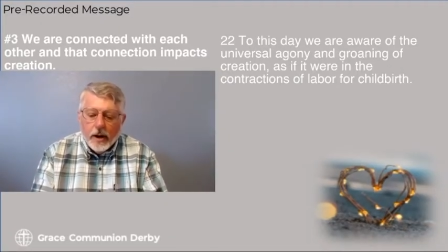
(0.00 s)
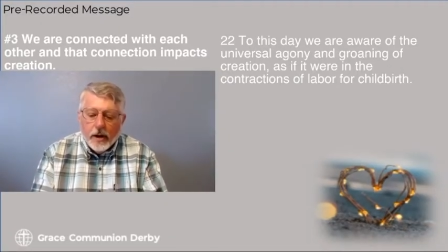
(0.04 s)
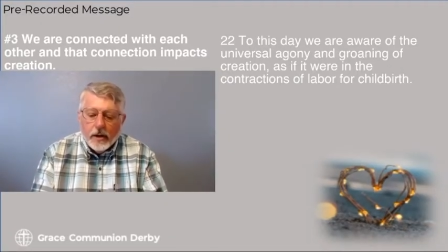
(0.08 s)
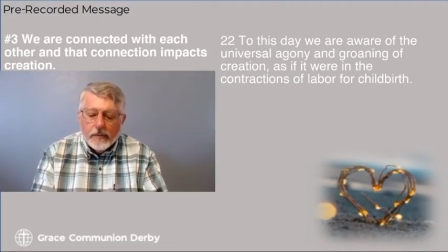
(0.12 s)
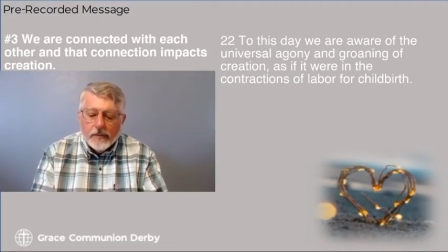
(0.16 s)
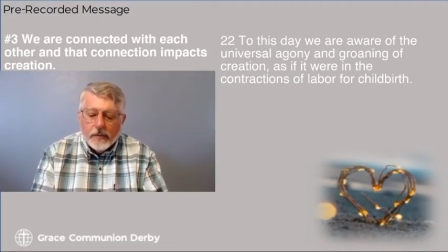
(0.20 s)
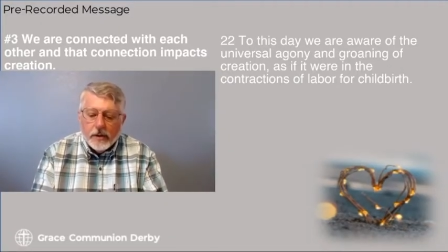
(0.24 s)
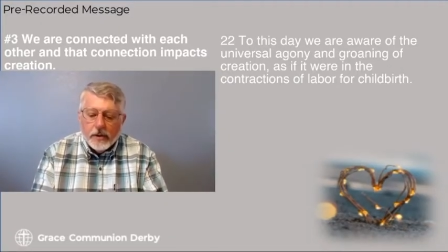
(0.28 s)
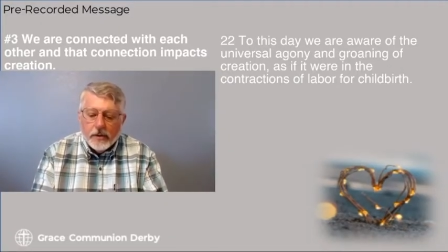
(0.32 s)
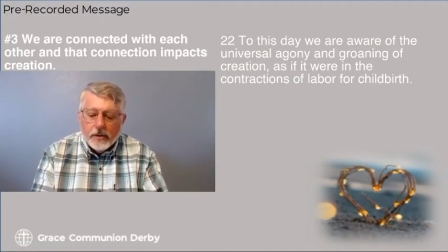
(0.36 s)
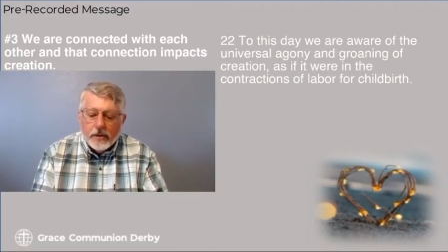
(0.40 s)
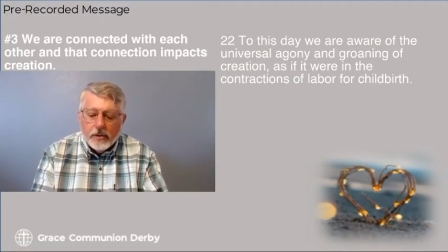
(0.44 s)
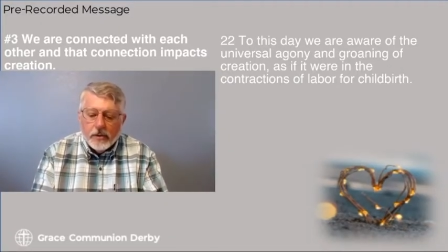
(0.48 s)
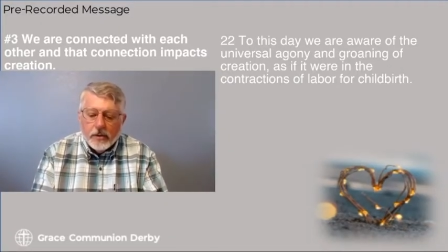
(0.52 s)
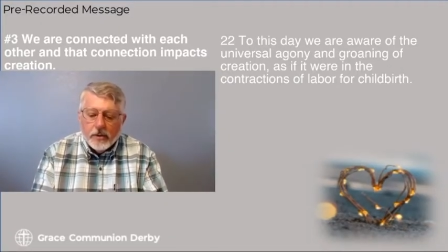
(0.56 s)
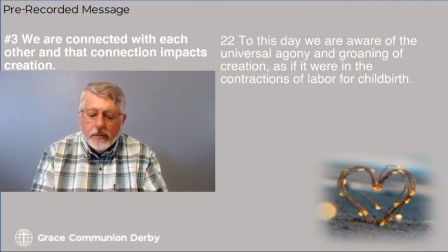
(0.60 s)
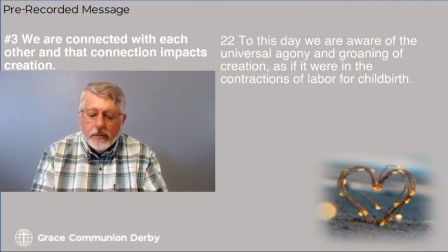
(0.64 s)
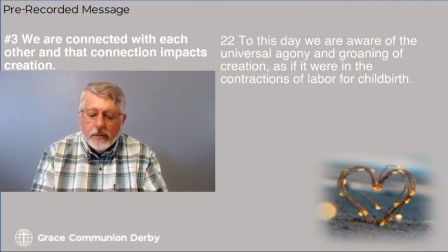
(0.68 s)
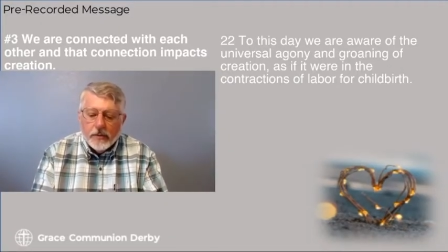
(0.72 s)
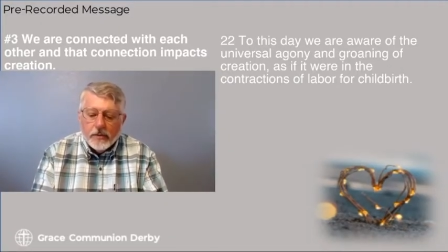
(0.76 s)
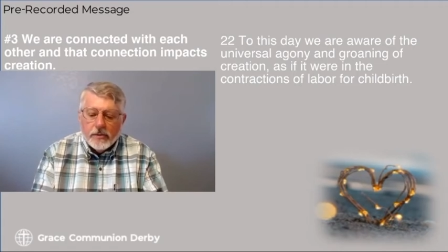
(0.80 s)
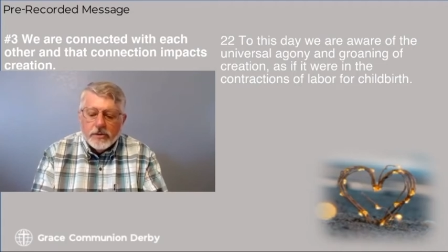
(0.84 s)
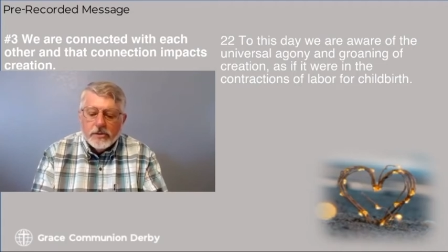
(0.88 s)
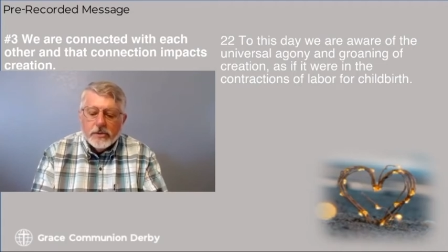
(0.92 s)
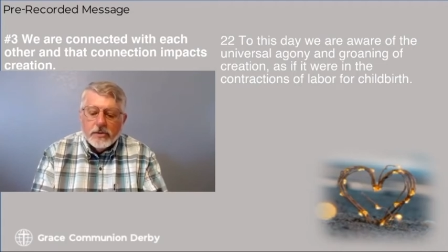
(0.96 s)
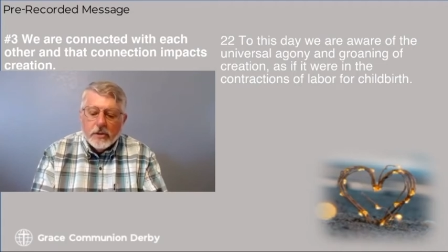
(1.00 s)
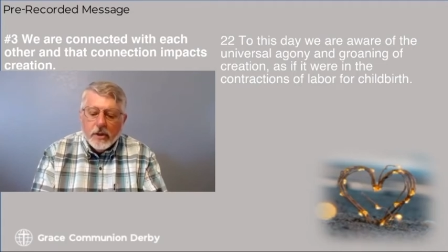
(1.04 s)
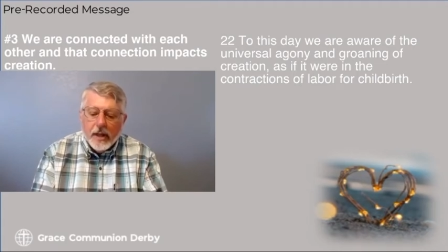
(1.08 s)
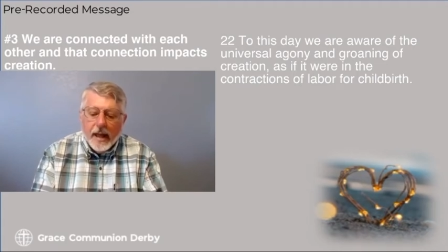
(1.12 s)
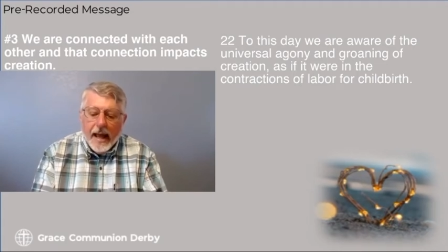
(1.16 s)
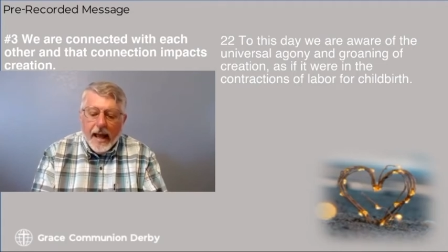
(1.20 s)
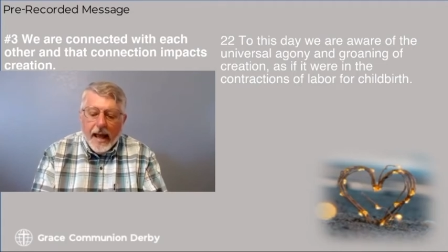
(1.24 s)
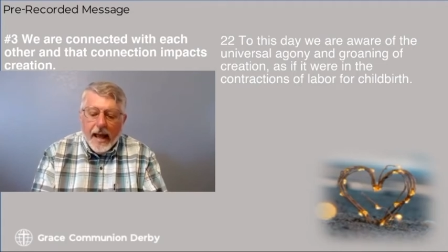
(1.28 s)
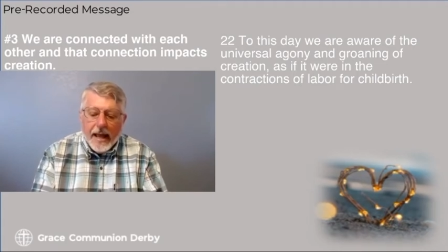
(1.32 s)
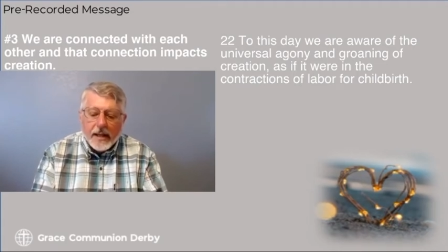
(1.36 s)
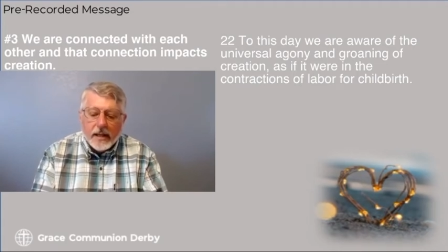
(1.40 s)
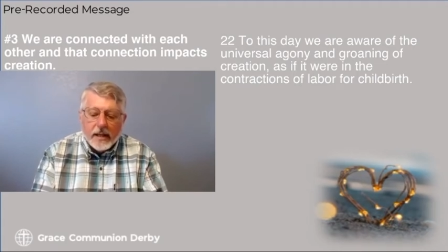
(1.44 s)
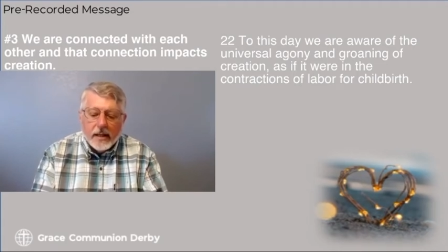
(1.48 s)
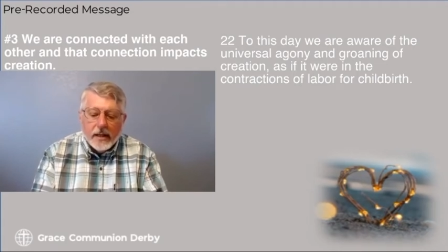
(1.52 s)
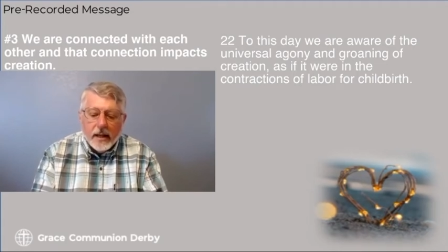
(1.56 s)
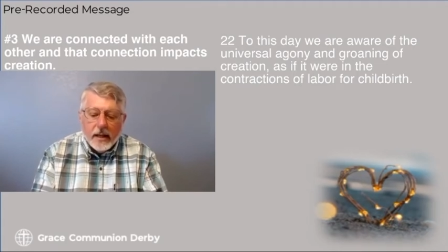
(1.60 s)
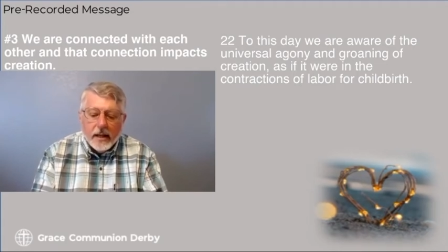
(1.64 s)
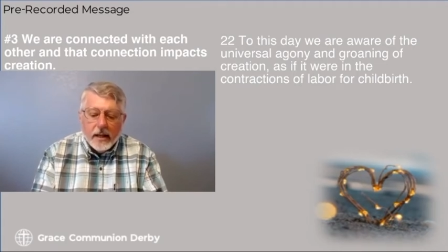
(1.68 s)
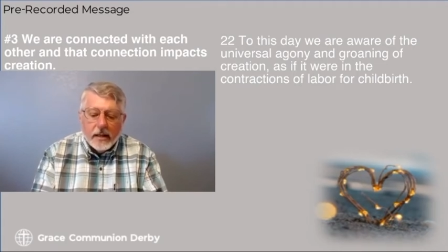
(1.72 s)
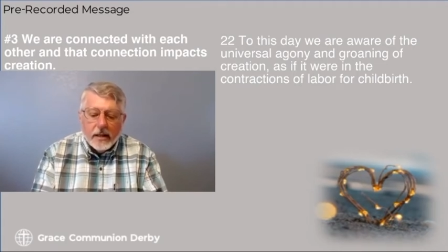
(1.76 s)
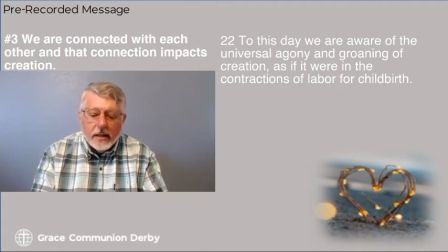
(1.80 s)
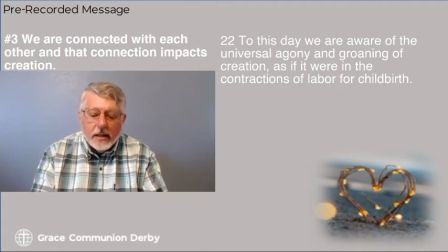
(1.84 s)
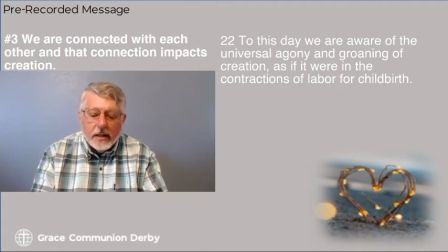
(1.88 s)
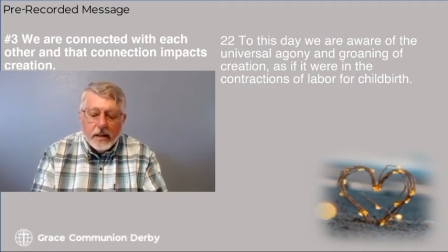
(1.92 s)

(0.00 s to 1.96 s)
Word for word: of the universal agony